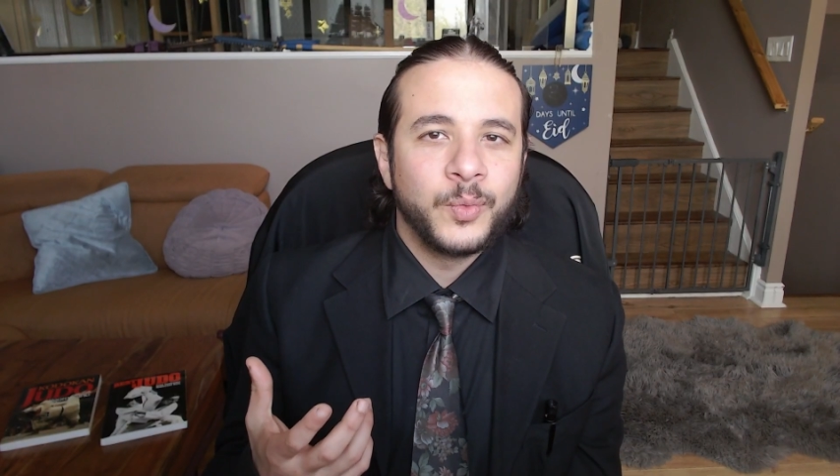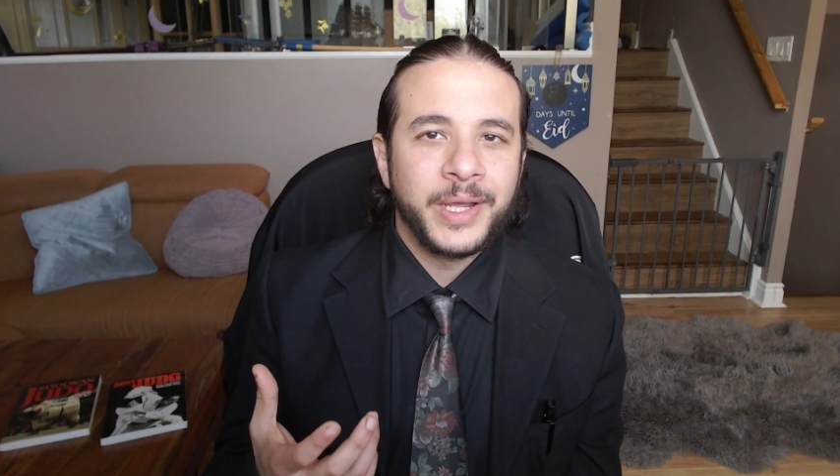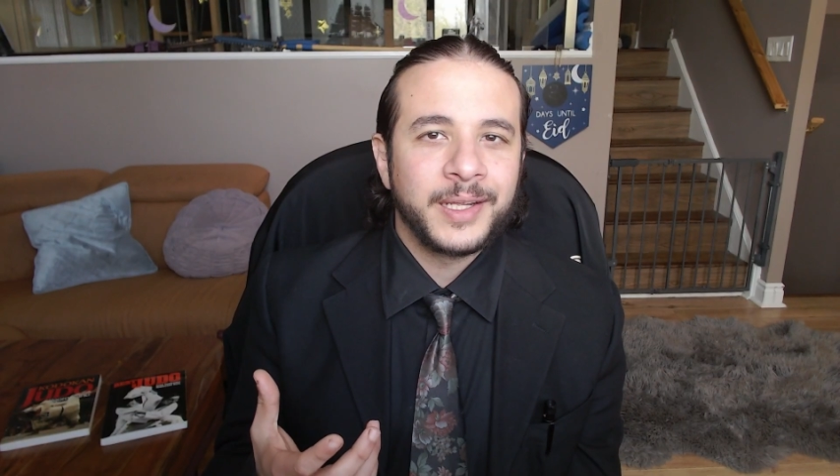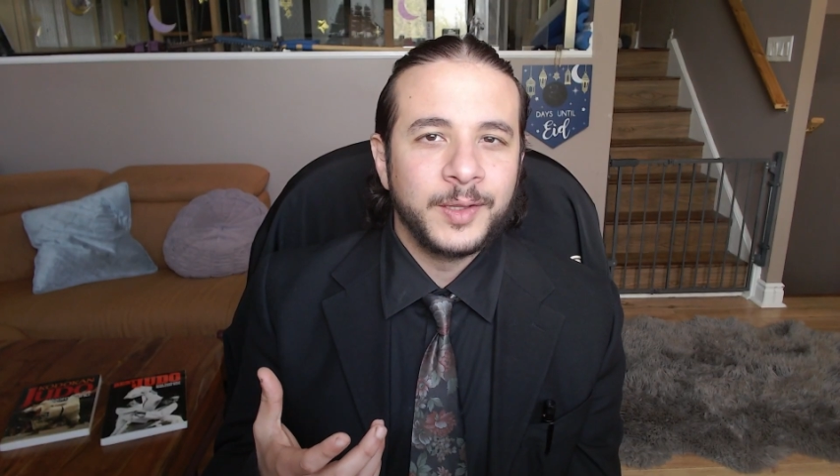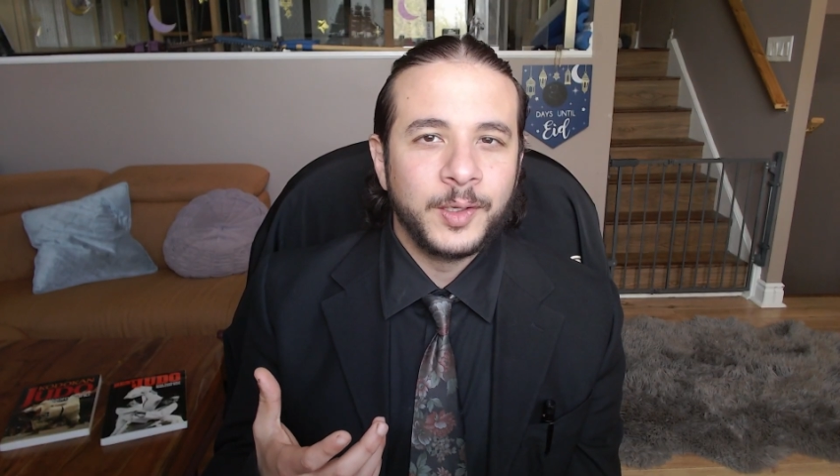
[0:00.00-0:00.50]

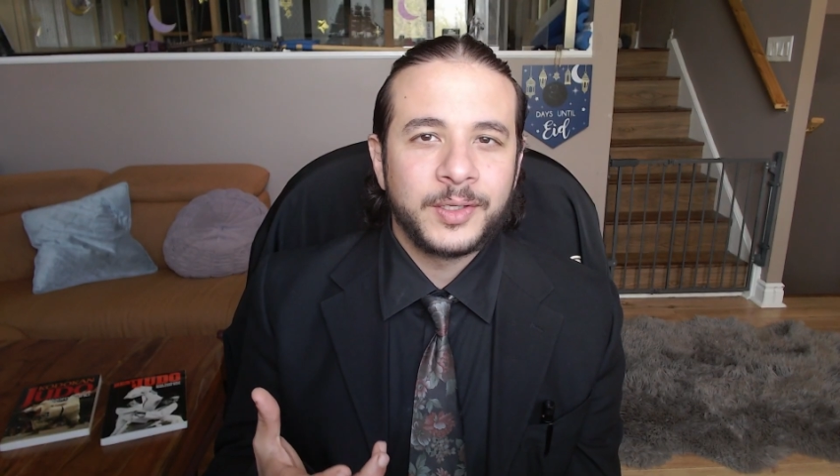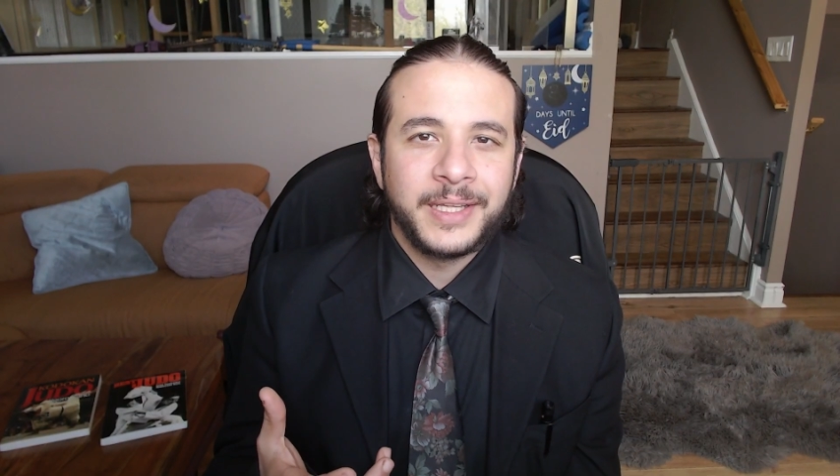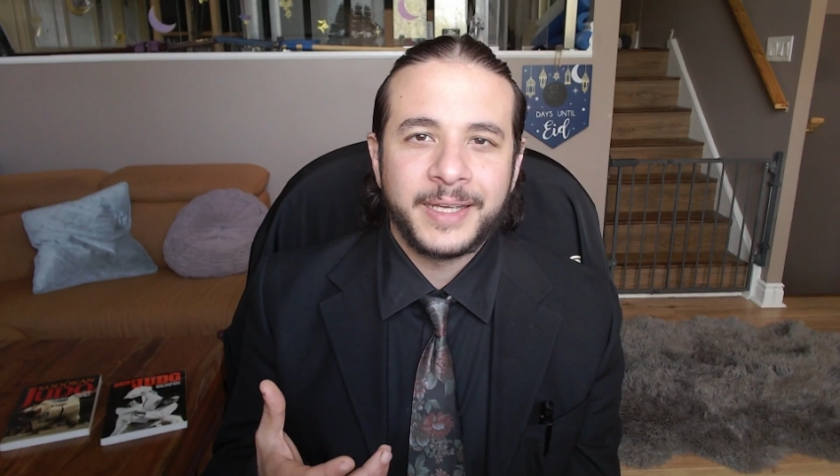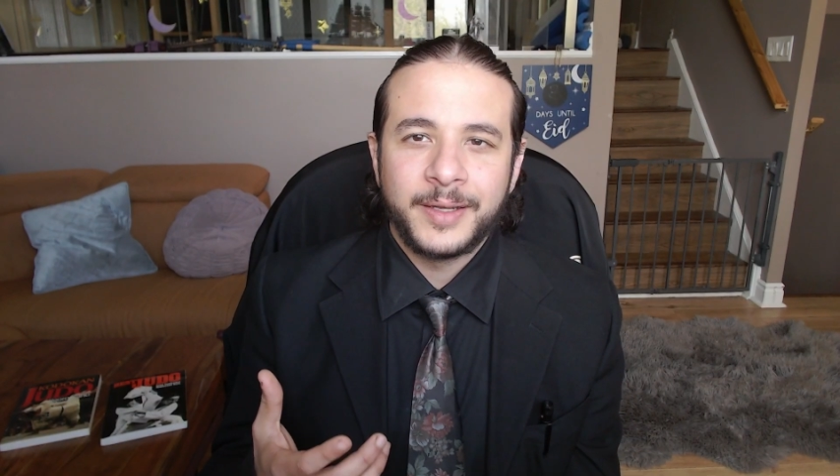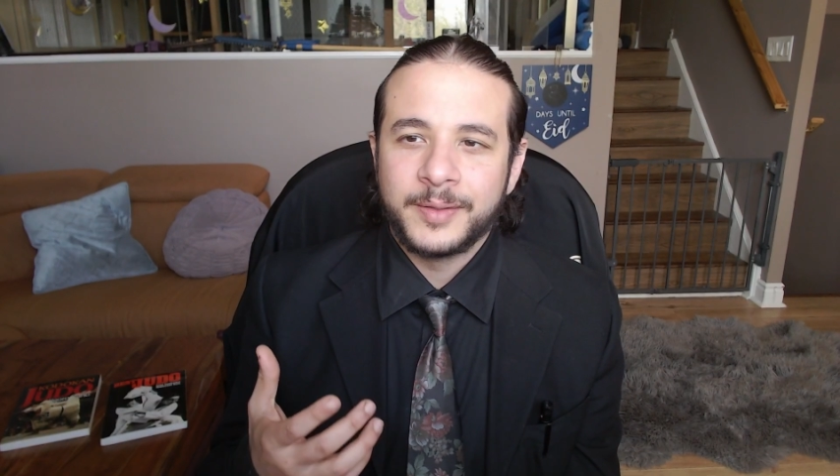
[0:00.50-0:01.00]
Wick look
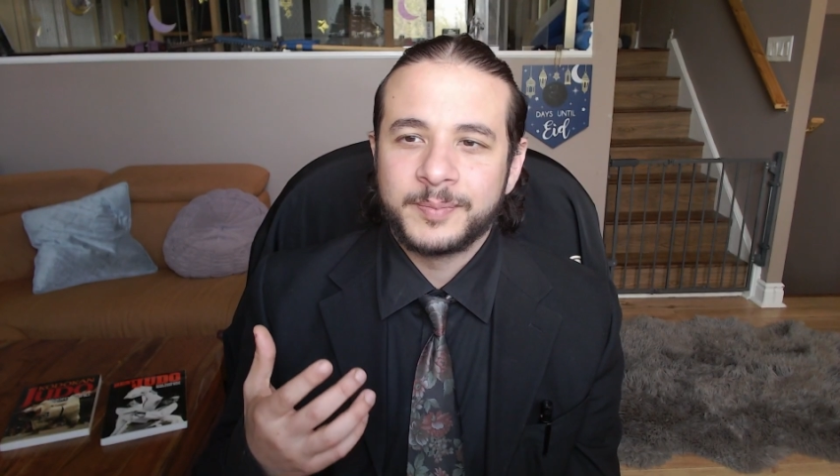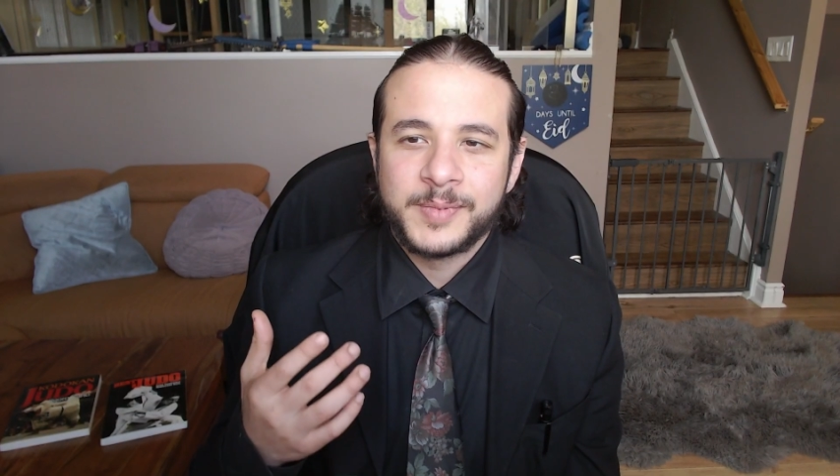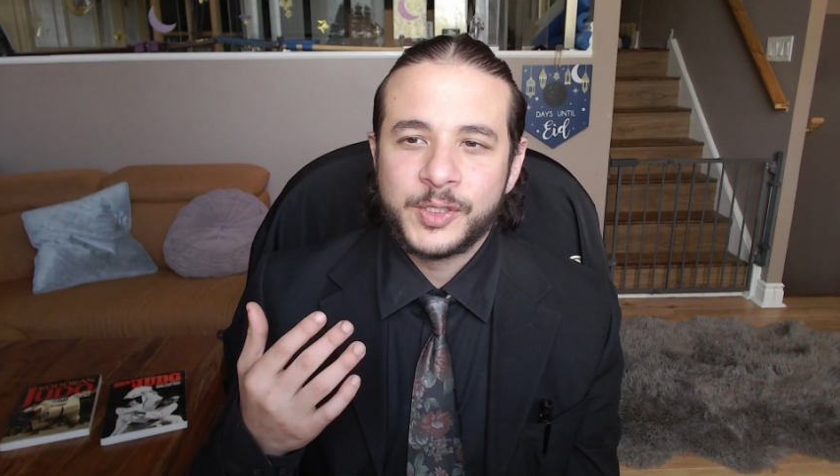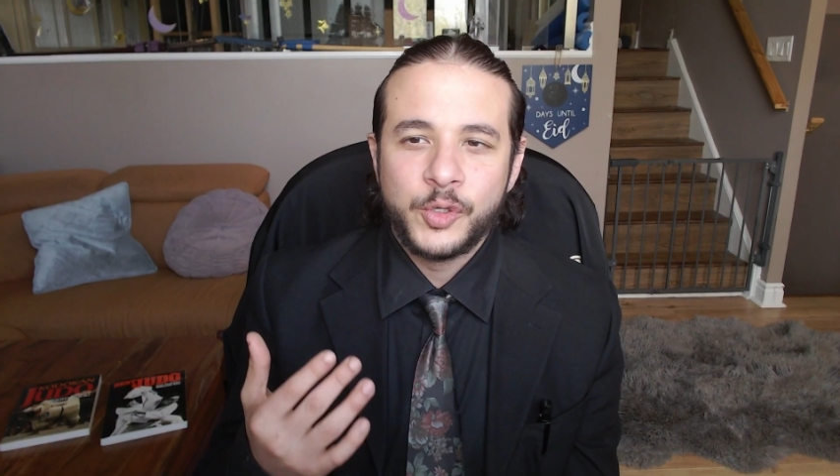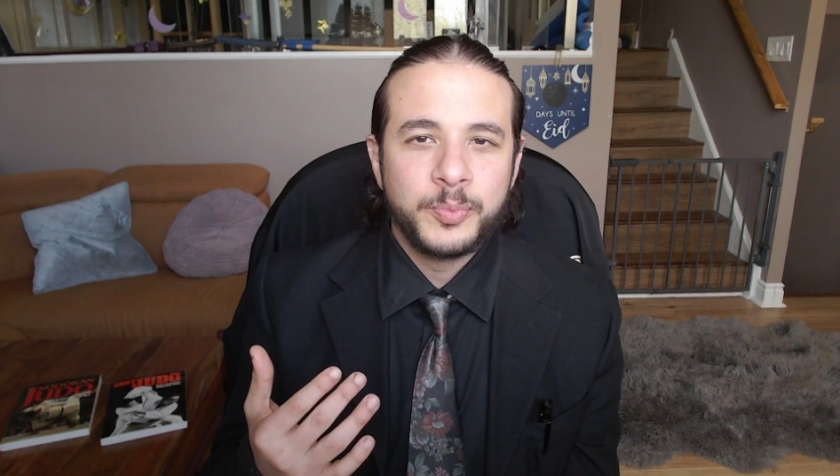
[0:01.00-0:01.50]
like a
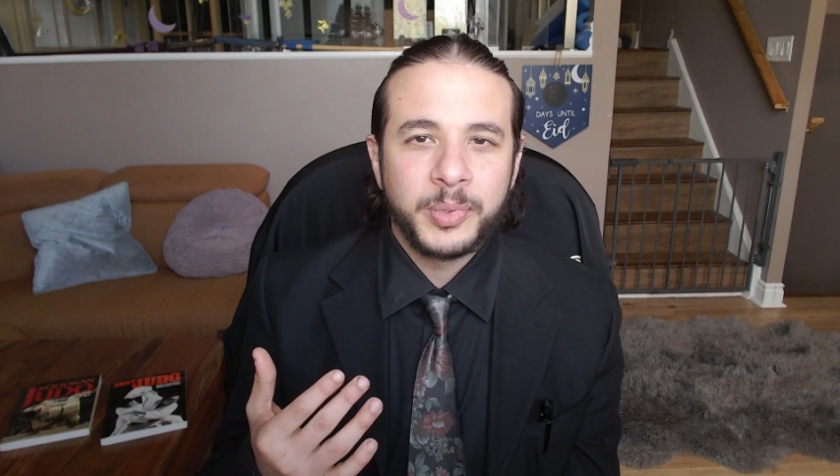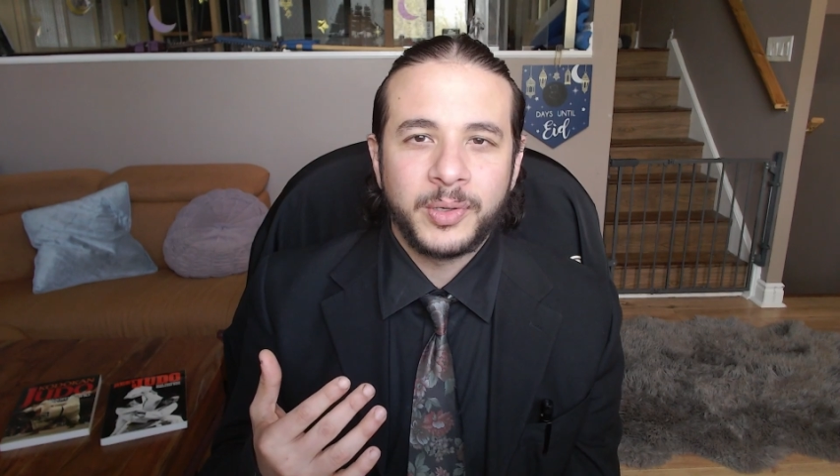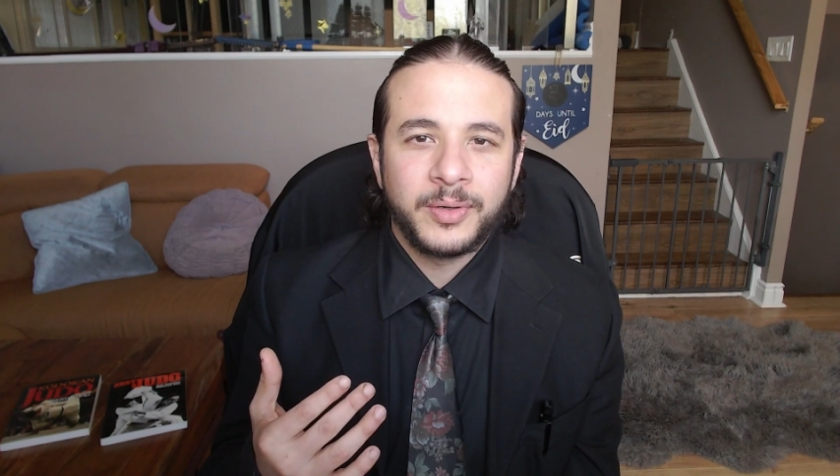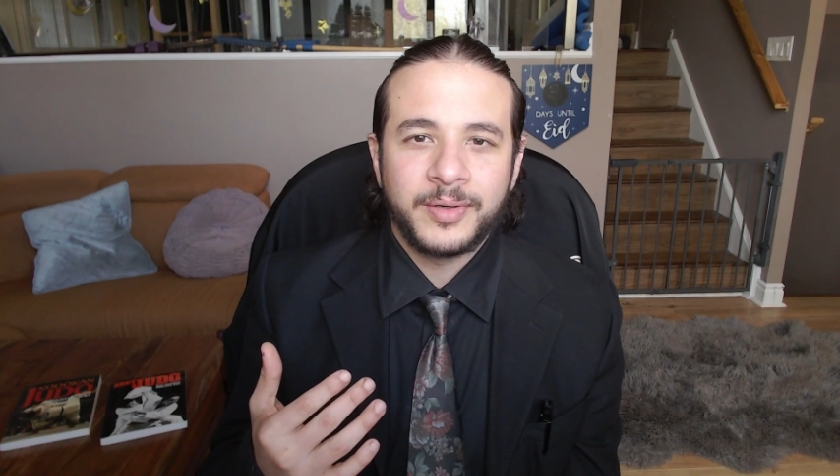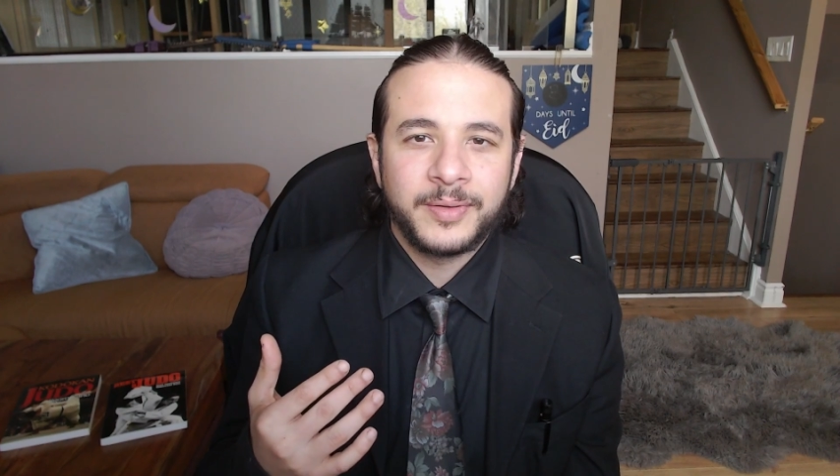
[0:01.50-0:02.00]

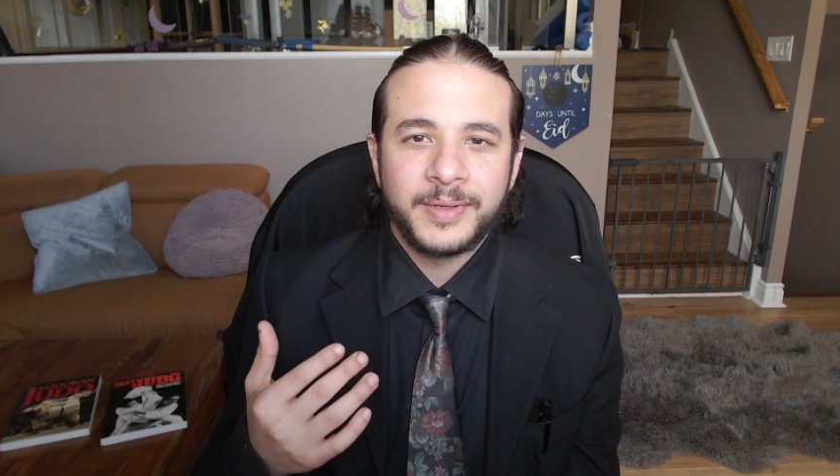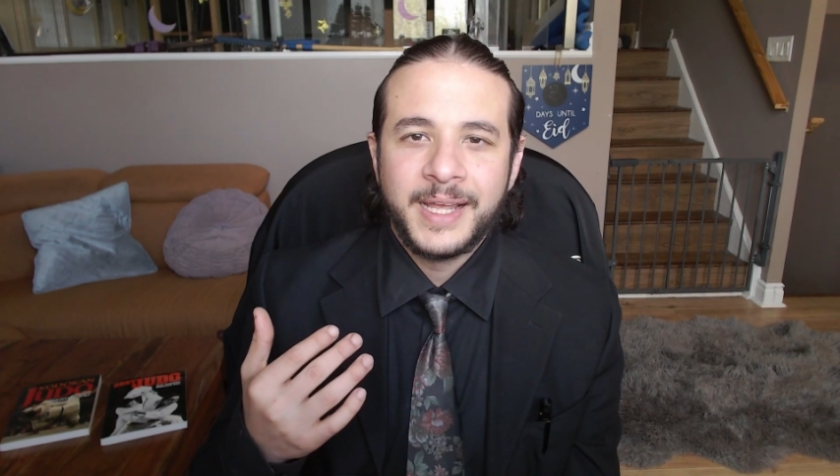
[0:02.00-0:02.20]
super